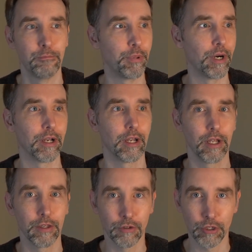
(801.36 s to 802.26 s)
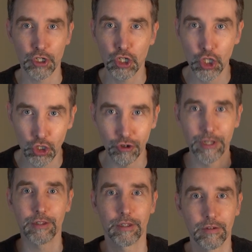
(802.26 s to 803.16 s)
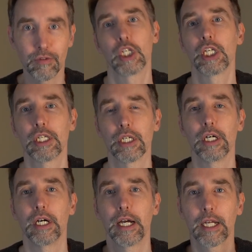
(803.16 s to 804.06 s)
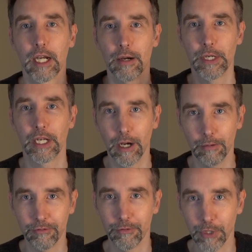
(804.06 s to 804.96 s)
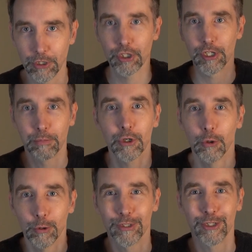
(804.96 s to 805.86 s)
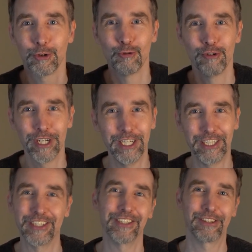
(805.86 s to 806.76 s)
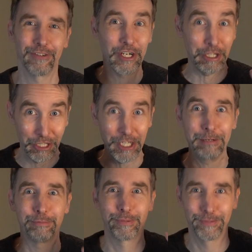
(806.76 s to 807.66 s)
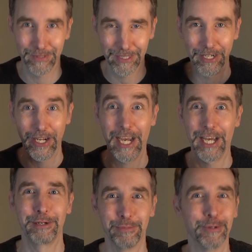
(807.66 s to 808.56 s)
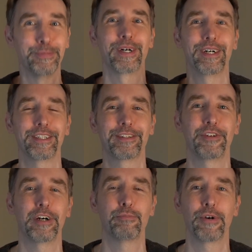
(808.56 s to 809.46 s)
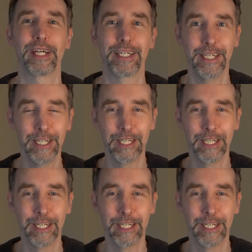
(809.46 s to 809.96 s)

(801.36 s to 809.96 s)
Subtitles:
but the strength of the desire coming up from those subcortical regions, the very deep, you know, animal parts of our brain,